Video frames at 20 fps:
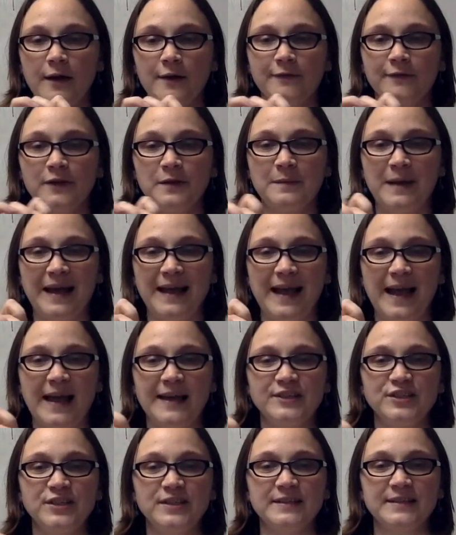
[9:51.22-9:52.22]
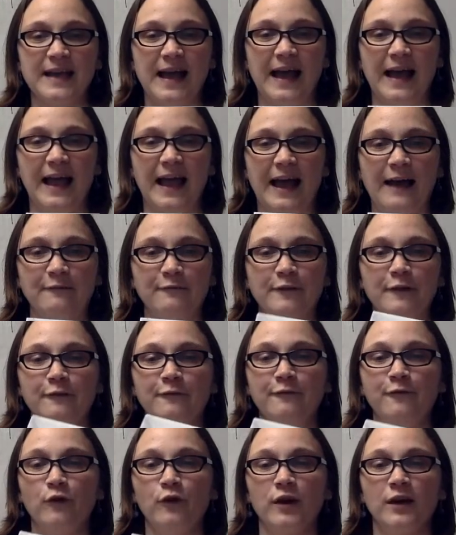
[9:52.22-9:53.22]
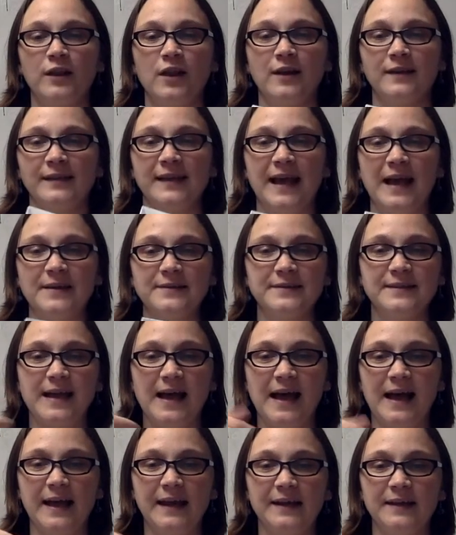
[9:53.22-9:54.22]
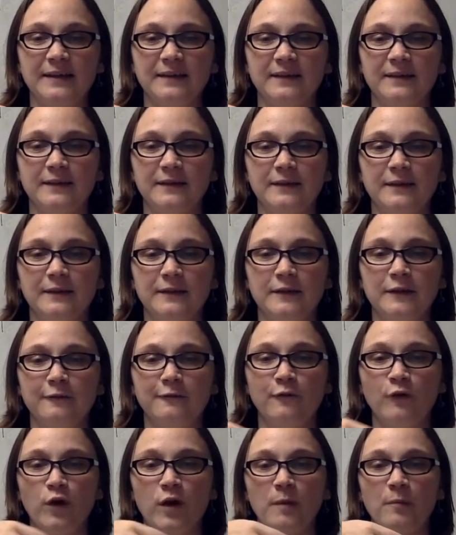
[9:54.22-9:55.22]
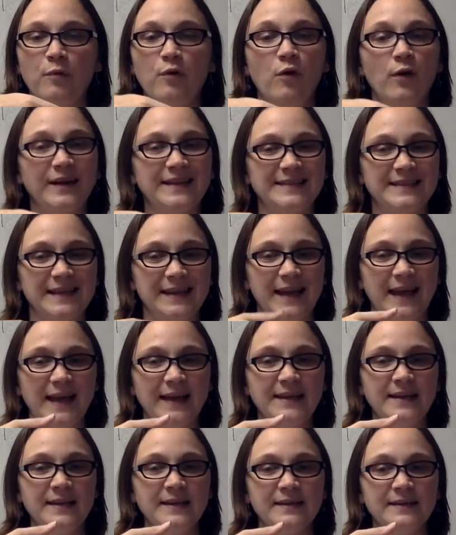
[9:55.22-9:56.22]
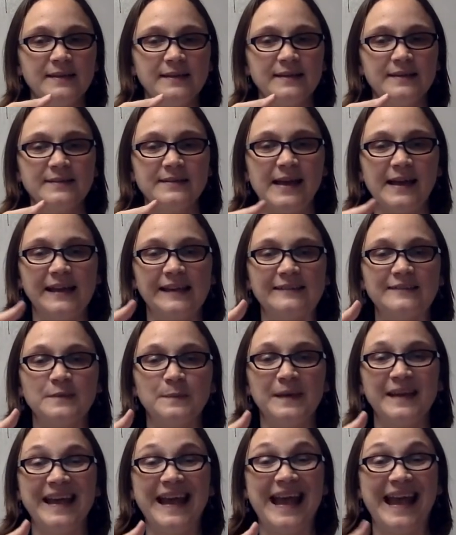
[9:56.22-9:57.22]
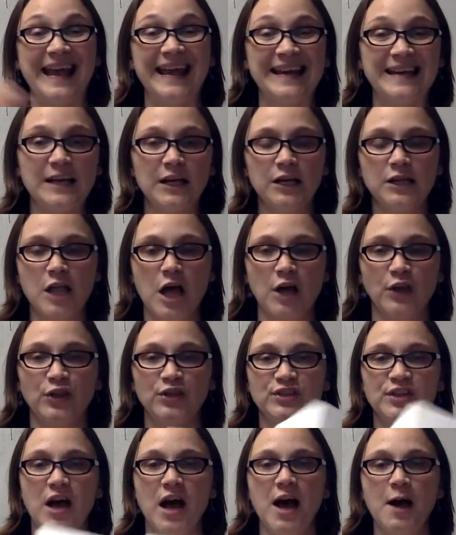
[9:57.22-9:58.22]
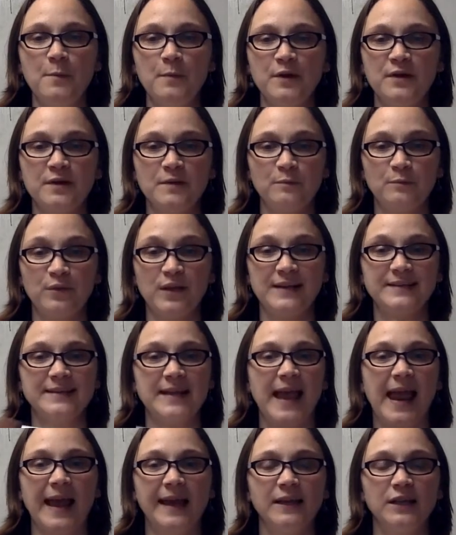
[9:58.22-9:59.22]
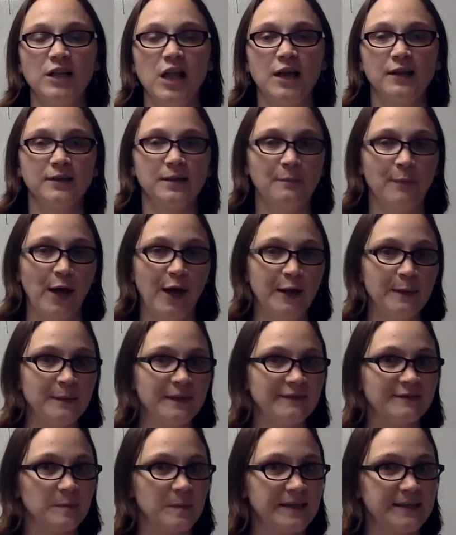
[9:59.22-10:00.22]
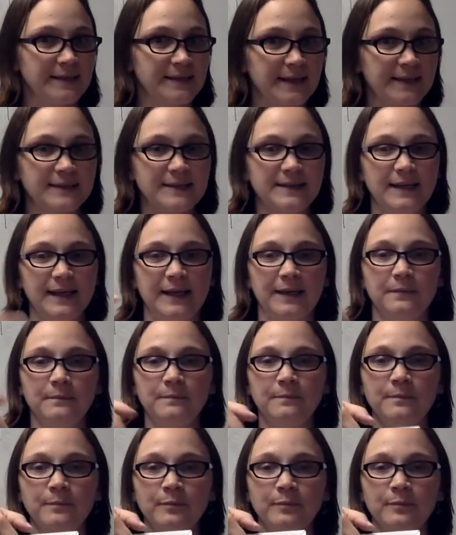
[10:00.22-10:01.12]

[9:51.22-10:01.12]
For my edges, I have the 4 along the outside, the 4 pointing in, so that gives me 8 along the top, plus 8 along the bottom gives me 16.